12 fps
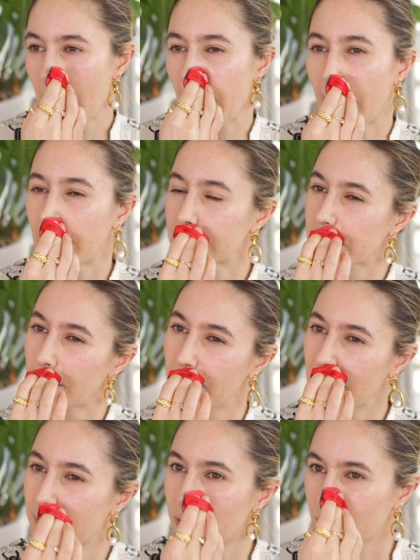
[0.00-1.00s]
Uh, some
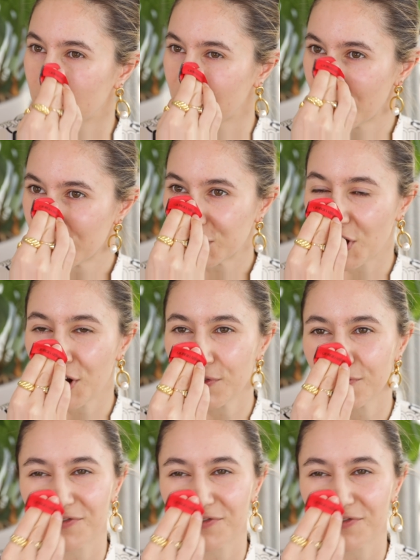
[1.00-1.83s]
people don't